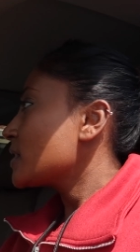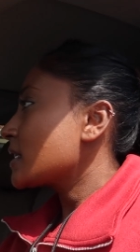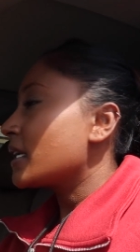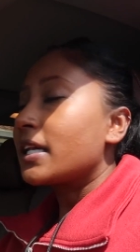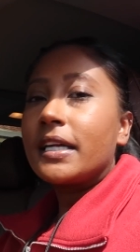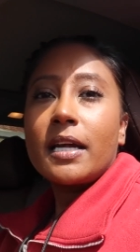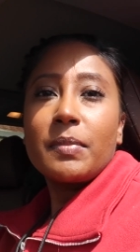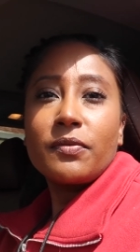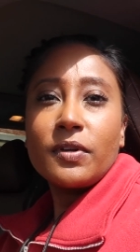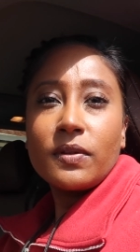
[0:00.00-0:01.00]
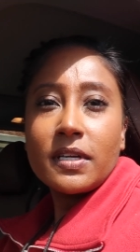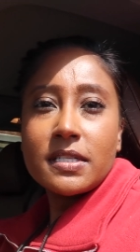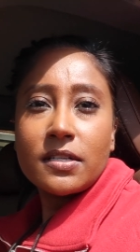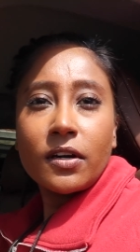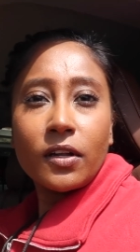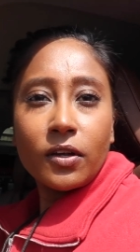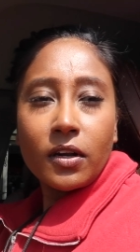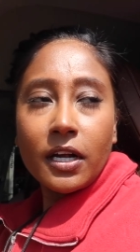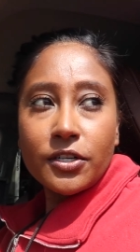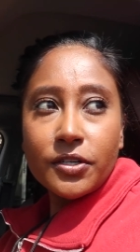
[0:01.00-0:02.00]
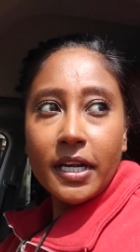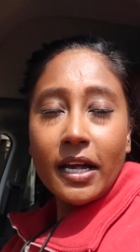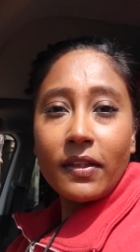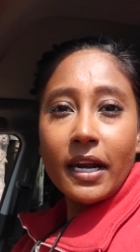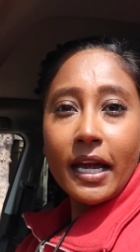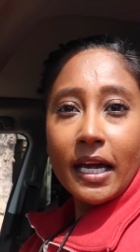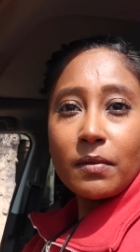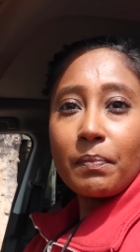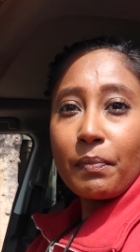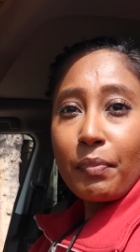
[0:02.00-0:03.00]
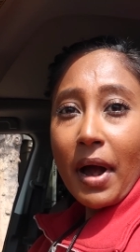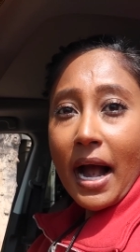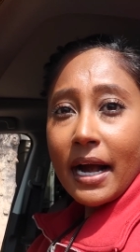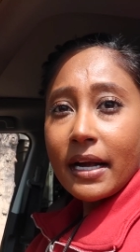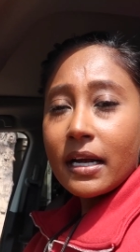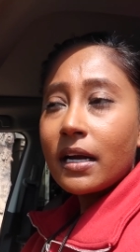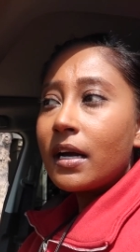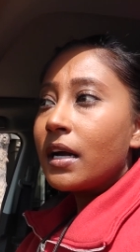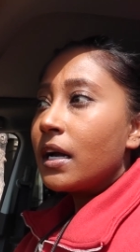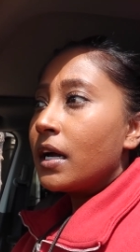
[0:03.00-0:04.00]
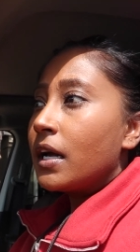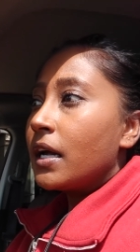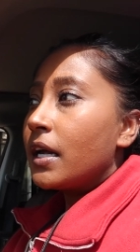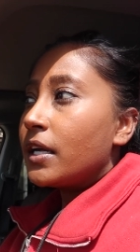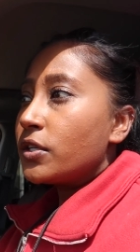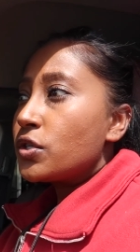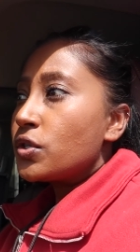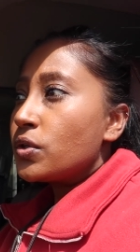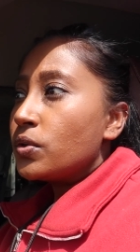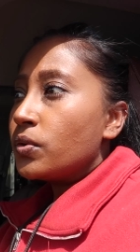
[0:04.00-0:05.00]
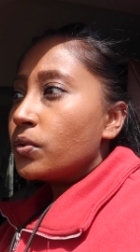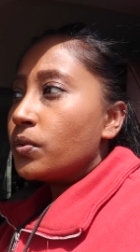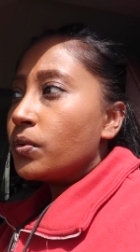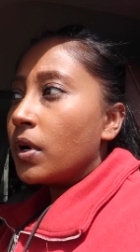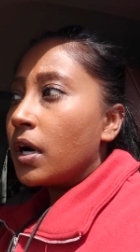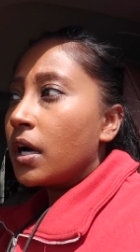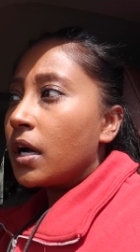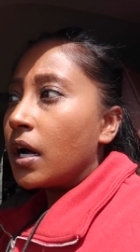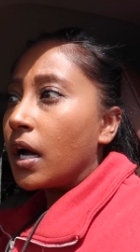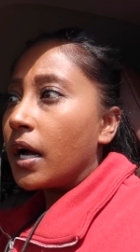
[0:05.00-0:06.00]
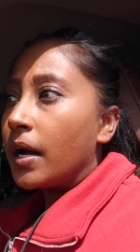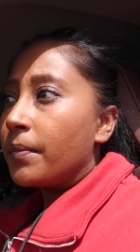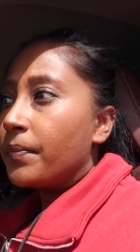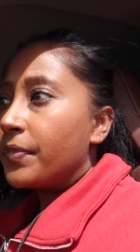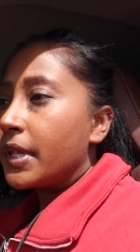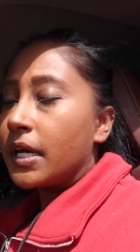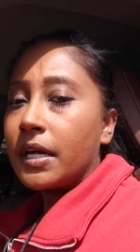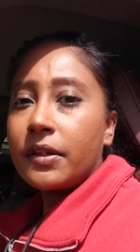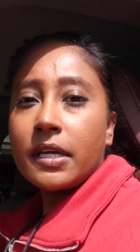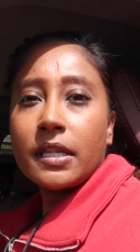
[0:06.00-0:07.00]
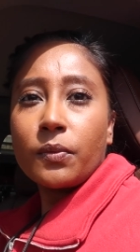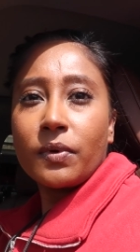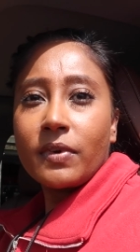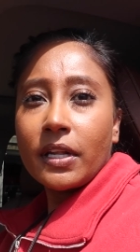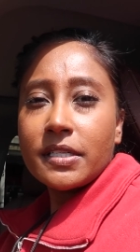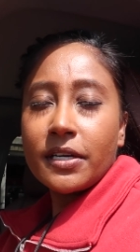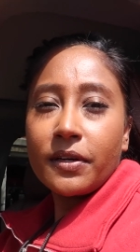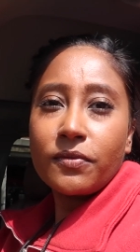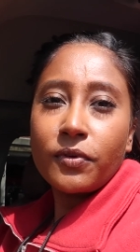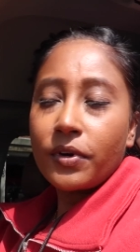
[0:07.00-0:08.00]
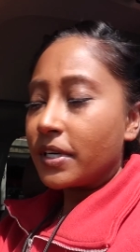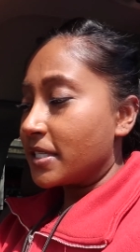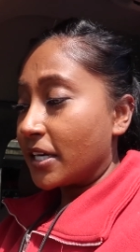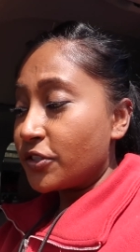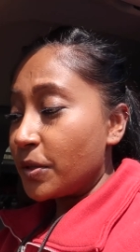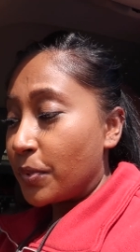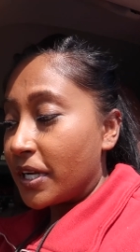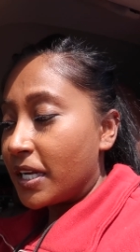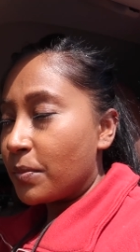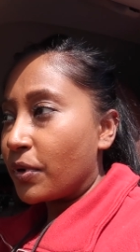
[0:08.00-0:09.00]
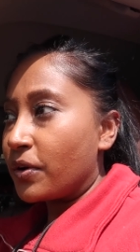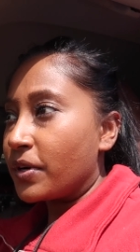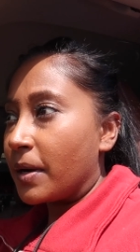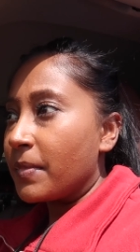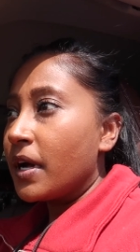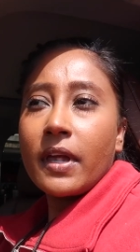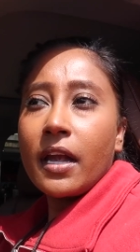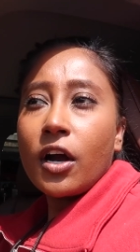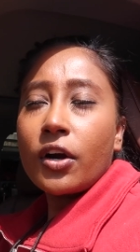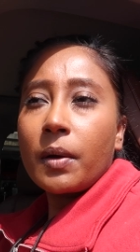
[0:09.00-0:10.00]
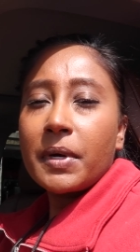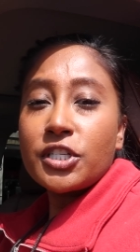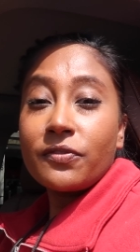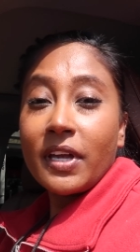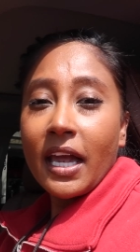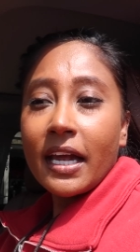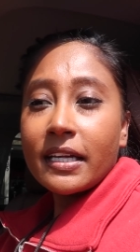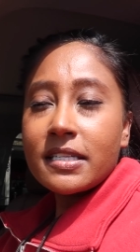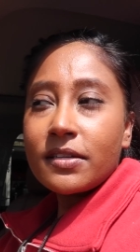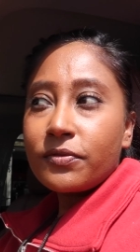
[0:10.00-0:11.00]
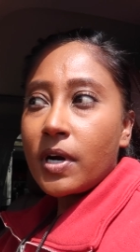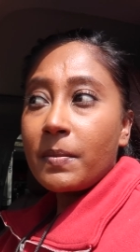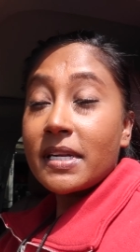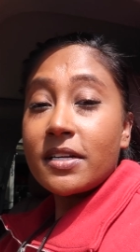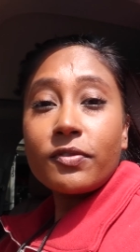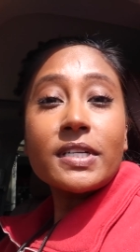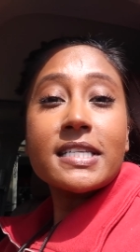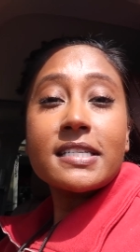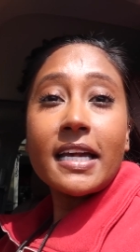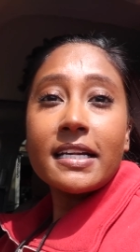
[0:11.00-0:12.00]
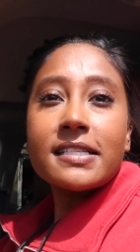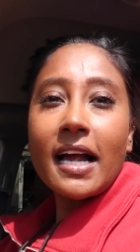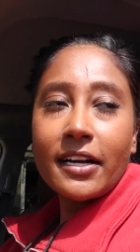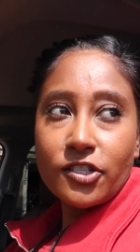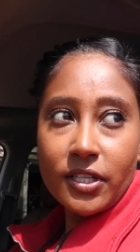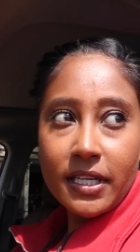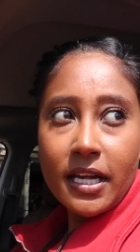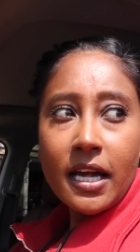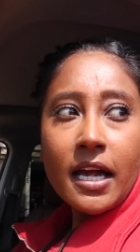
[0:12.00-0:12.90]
just gonna clean up a few things, start a load of laundry, and then head back into um, the thing that we're volunteering for. And it's actually a pretty neat program. They are a bunch of kids from different states actually,